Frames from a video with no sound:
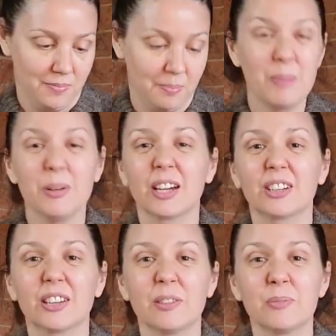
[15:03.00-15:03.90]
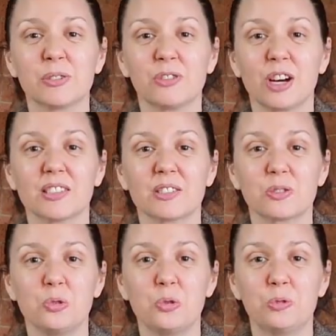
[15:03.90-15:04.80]
Maybe I could give them to Freya's
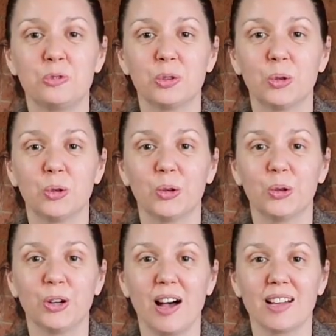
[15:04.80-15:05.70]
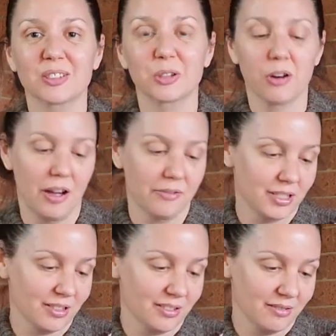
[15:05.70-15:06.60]
school for arts and
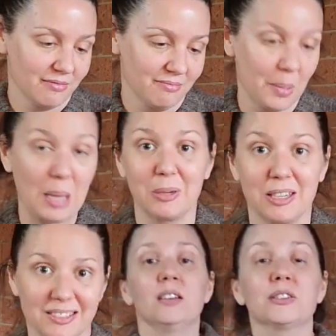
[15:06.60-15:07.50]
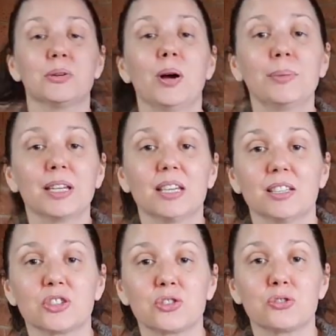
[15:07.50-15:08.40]
crafts, maybe. So I'm gonna
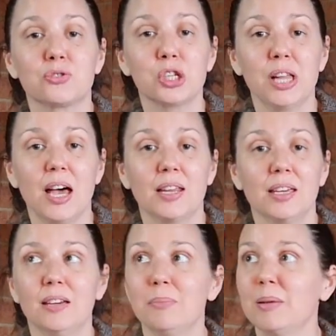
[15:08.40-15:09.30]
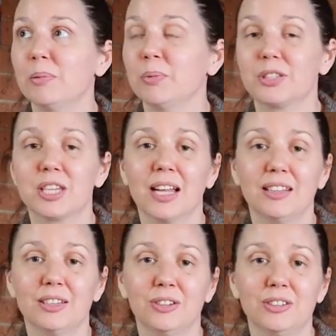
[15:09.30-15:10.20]
just chill out here, maybe put the
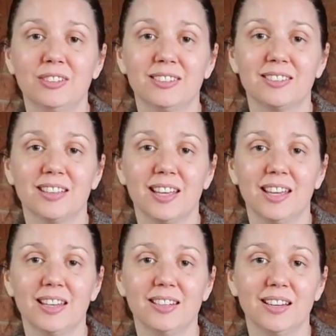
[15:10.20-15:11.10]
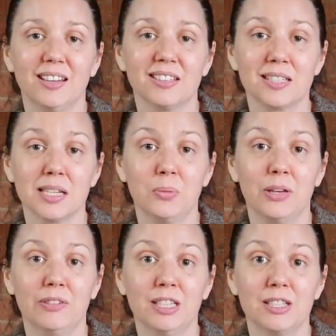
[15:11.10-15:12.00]
telly on and start
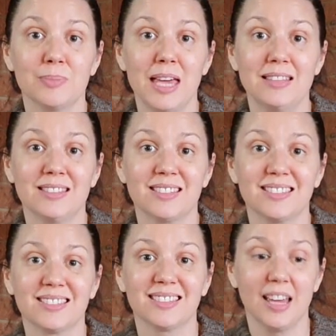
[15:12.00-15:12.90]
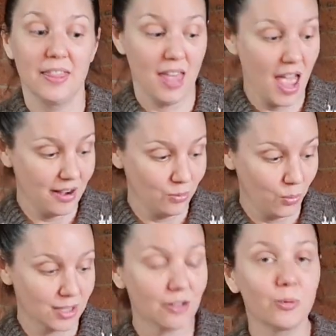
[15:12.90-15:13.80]
weaving in some ends. And then
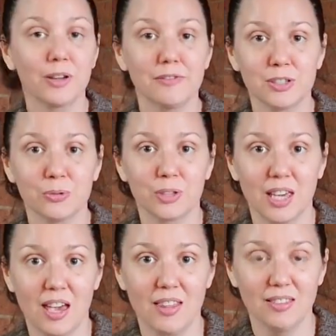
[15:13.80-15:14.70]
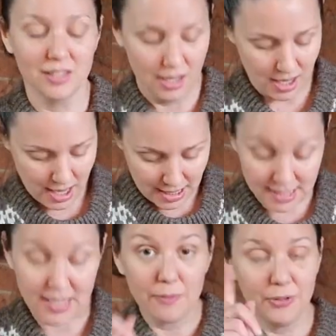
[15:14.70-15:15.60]
once I've weaved in all the ends,
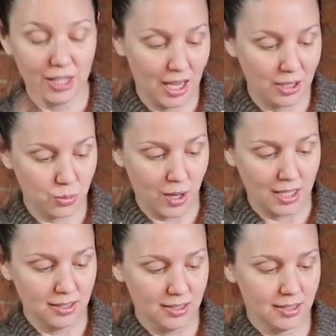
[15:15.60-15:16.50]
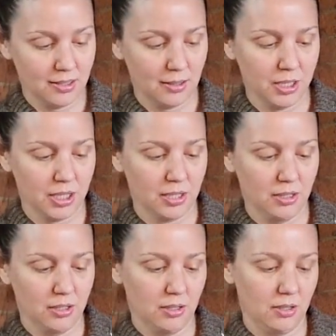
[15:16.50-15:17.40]
except for the edge ones, I'm just
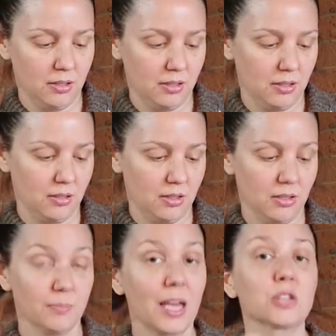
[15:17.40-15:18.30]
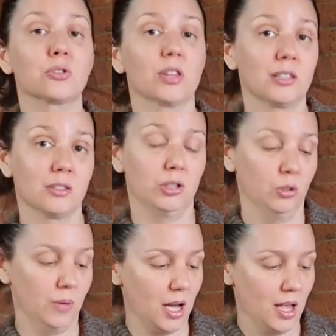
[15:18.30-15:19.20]
gonna make sure they're
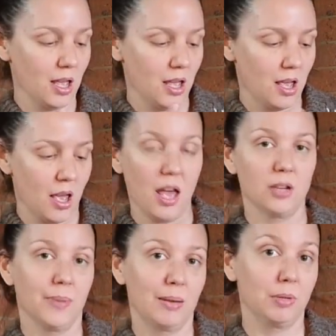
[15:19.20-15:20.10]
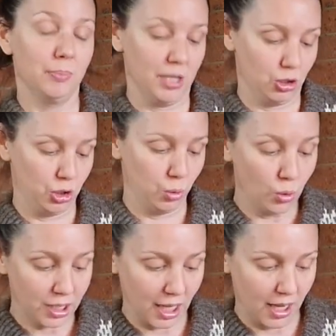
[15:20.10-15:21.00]
secure and maybe a bit
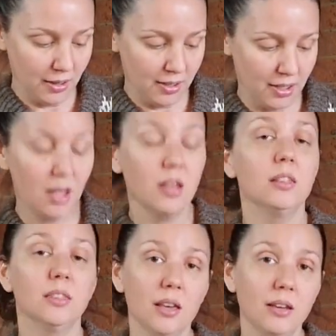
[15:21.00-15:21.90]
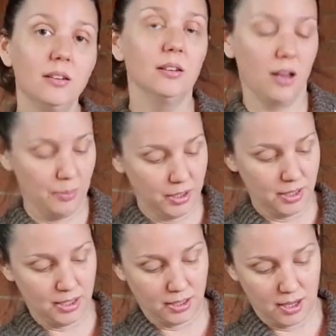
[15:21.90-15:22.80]
shorter. Then I'm gonna
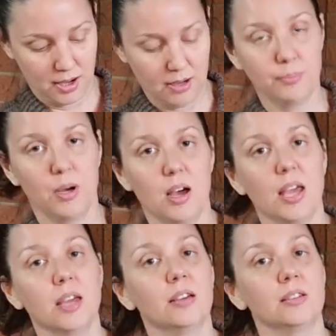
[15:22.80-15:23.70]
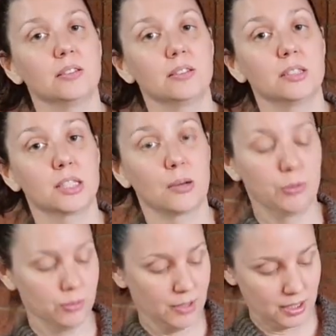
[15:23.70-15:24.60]
start my
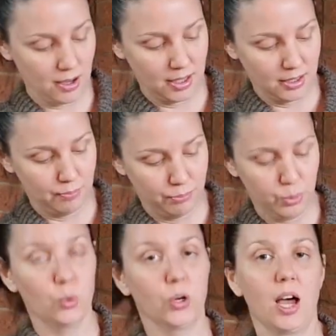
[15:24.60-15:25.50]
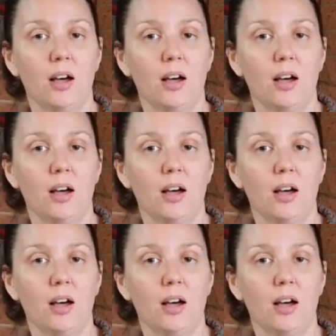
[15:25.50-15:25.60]
double-sided border.